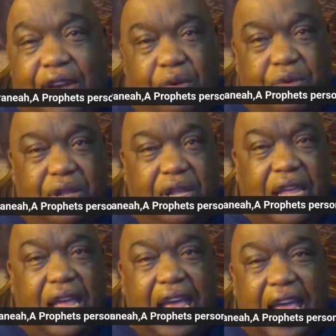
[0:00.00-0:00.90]
on you,
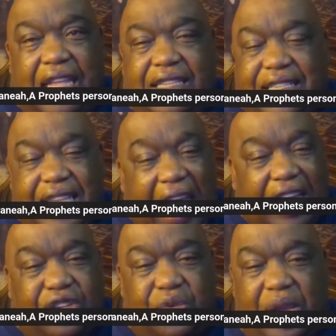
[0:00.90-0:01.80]

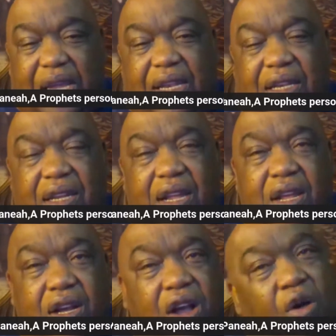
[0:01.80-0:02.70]
exaggerated,
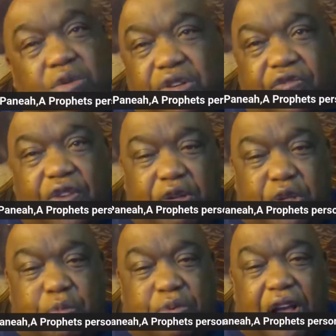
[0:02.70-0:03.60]
called you false
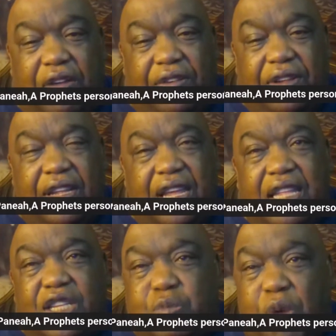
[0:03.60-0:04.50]
prophet,
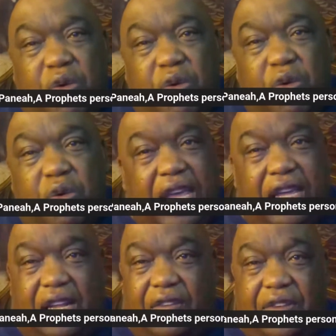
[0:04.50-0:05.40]
spoke
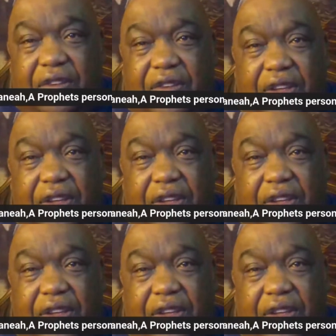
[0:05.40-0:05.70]
ill of you.